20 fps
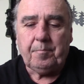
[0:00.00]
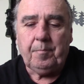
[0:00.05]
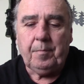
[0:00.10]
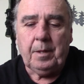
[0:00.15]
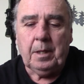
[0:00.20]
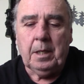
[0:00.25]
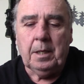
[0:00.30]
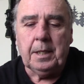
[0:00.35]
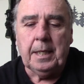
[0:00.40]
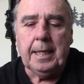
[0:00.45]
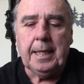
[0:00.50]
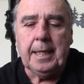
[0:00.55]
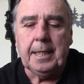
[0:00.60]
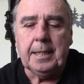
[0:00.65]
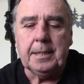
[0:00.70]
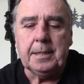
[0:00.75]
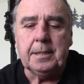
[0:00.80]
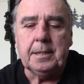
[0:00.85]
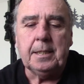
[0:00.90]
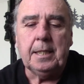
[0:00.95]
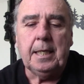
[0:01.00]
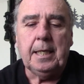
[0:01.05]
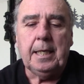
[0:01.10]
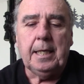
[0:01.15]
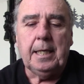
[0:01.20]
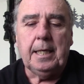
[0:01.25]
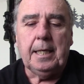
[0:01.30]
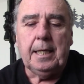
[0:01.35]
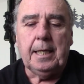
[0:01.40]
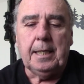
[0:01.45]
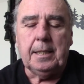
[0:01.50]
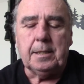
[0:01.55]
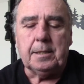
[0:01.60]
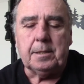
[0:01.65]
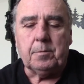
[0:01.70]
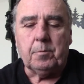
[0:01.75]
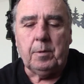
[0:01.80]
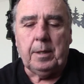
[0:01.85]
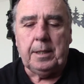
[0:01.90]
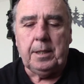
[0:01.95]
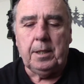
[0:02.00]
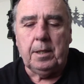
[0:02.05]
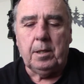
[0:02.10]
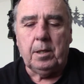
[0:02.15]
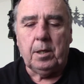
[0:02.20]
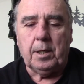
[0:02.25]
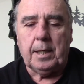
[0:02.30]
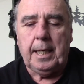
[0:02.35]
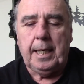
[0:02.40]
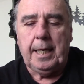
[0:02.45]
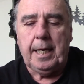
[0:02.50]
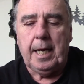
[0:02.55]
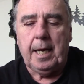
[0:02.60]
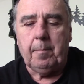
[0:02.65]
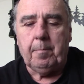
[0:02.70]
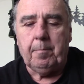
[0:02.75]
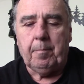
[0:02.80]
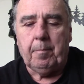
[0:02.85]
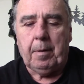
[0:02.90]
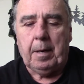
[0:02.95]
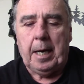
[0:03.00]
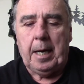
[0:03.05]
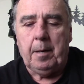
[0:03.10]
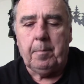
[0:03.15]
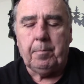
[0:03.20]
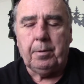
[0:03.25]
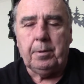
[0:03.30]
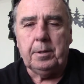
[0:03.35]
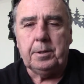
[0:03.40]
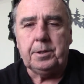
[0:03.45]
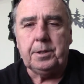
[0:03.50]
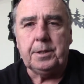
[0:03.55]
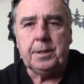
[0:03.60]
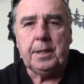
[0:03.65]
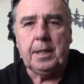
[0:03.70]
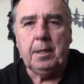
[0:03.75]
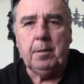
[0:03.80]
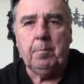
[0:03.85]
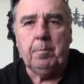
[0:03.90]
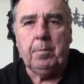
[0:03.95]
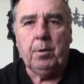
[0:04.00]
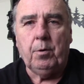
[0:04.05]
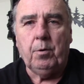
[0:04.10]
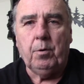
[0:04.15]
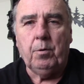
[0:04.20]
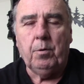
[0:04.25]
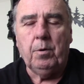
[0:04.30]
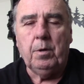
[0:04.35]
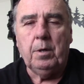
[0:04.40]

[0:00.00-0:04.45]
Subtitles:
The thing is when you're looking at purchasing a bow,